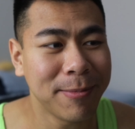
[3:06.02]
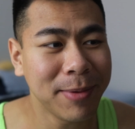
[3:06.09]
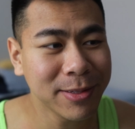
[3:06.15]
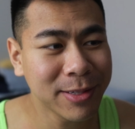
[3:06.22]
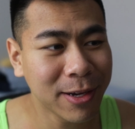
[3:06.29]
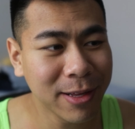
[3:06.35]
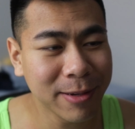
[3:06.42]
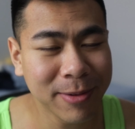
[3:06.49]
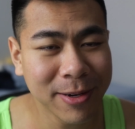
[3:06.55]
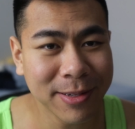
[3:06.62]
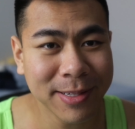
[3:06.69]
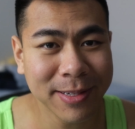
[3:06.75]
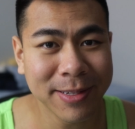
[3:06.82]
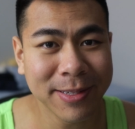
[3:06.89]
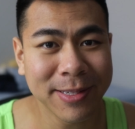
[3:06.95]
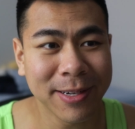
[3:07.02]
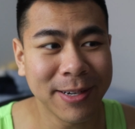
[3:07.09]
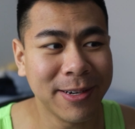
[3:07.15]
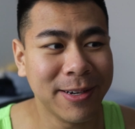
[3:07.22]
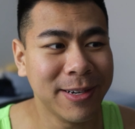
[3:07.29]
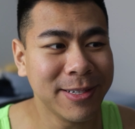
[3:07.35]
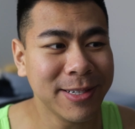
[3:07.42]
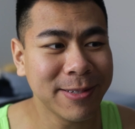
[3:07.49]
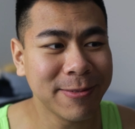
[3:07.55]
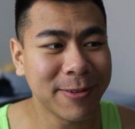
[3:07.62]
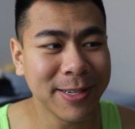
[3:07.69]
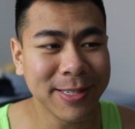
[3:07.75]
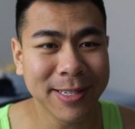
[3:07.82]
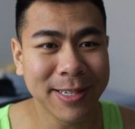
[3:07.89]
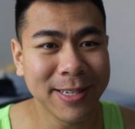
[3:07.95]
I'm a taller person, so it just
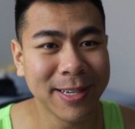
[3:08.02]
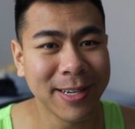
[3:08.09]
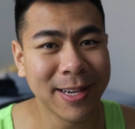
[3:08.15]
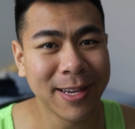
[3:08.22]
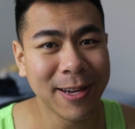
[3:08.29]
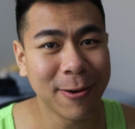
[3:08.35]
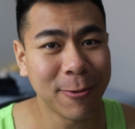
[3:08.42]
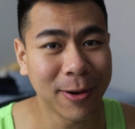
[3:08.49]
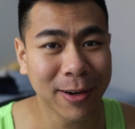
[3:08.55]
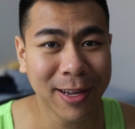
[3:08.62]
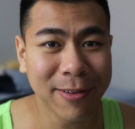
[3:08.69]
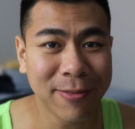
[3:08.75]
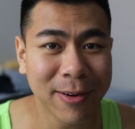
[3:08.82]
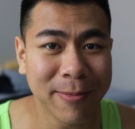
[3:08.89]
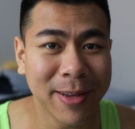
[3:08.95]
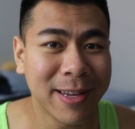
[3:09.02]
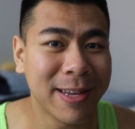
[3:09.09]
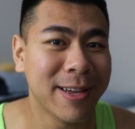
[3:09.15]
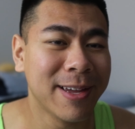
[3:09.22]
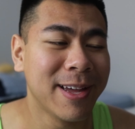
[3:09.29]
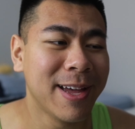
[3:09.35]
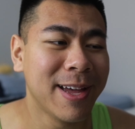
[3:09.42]
wasn't working for me.